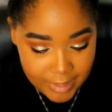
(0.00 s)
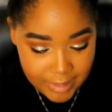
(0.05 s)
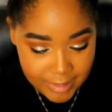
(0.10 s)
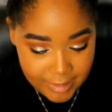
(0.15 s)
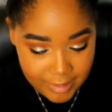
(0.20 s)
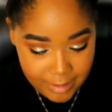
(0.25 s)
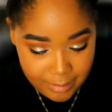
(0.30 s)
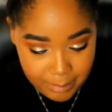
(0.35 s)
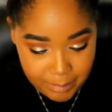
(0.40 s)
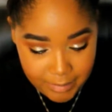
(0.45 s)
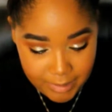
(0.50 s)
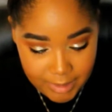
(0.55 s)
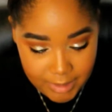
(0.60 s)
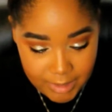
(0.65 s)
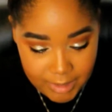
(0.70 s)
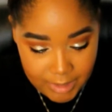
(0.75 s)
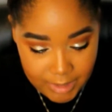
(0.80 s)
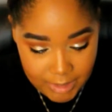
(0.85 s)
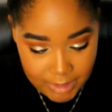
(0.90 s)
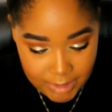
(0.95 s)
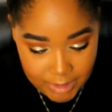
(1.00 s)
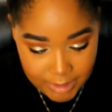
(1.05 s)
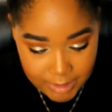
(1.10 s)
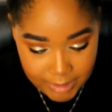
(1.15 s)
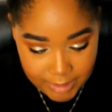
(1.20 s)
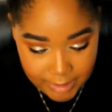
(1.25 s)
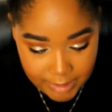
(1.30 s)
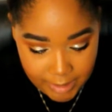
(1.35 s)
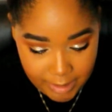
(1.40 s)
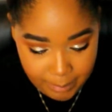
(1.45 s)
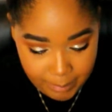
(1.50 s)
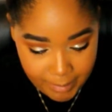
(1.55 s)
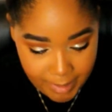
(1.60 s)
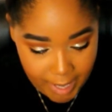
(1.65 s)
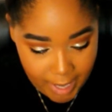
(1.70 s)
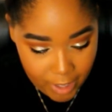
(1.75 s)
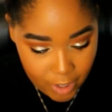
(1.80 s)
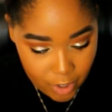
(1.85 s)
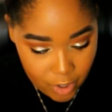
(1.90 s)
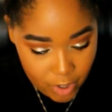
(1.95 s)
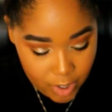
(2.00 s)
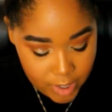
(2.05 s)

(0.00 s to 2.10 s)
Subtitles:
Sleep Tease lip lacquer,